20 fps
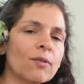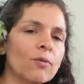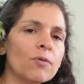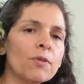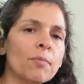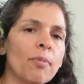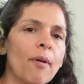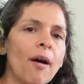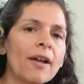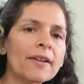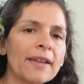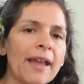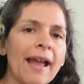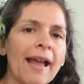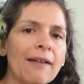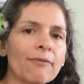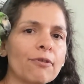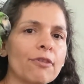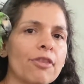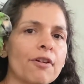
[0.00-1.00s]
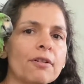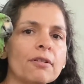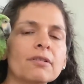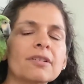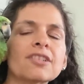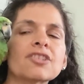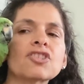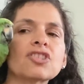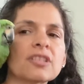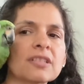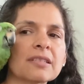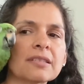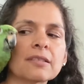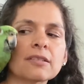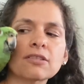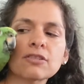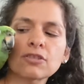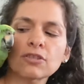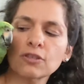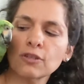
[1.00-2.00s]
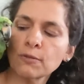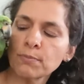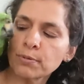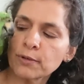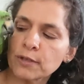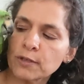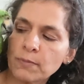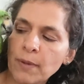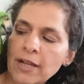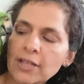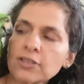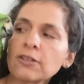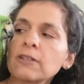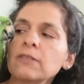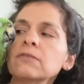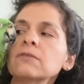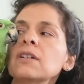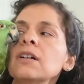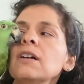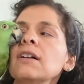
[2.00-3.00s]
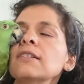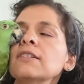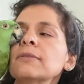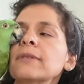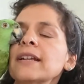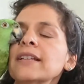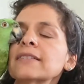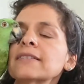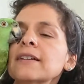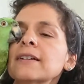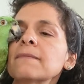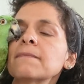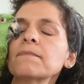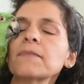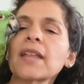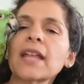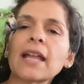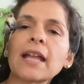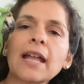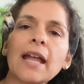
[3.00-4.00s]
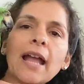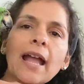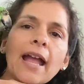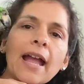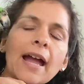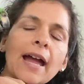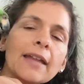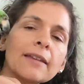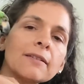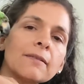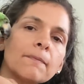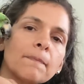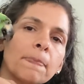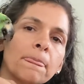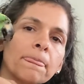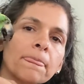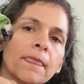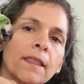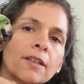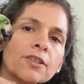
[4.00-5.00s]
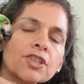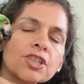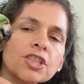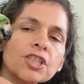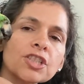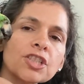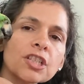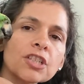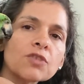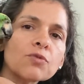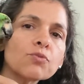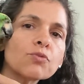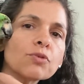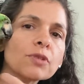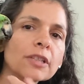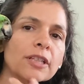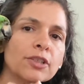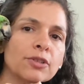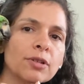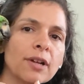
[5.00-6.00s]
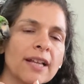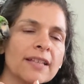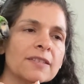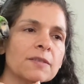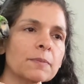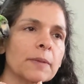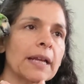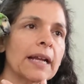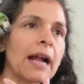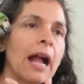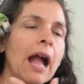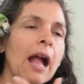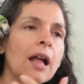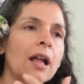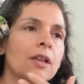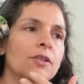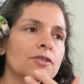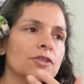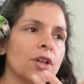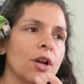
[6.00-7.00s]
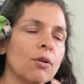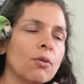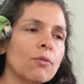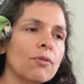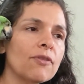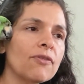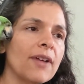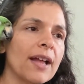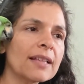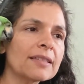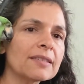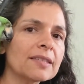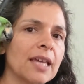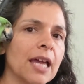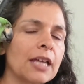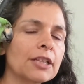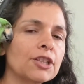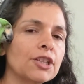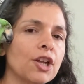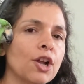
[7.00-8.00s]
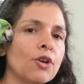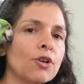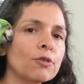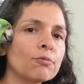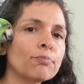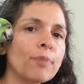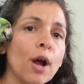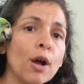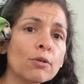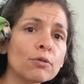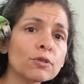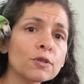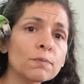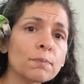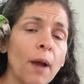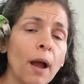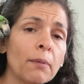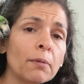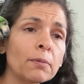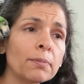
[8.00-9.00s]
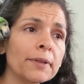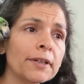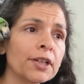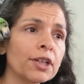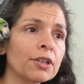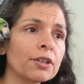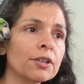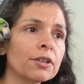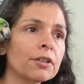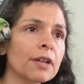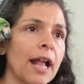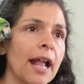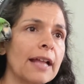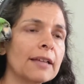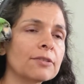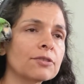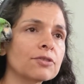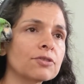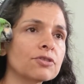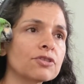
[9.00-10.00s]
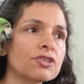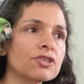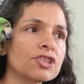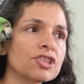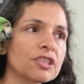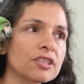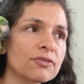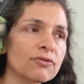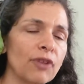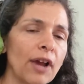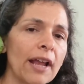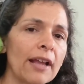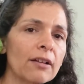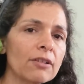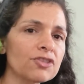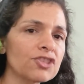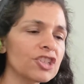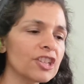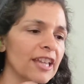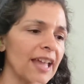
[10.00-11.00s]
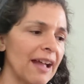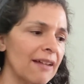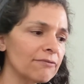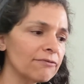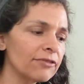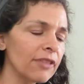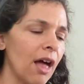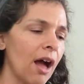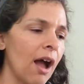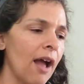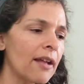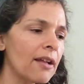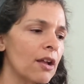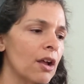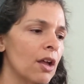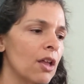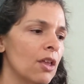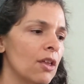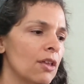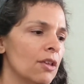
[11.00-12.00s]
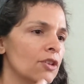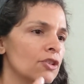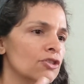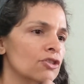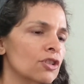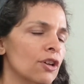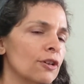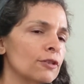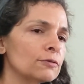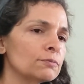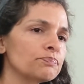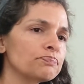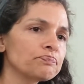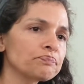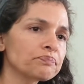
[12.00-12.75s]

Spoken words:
the bond I have with her is just super special. Huh, Lorenzo? And she just really trusts me. So the vet said, you know, her bones probably hurt and she's frail, she can't fly. So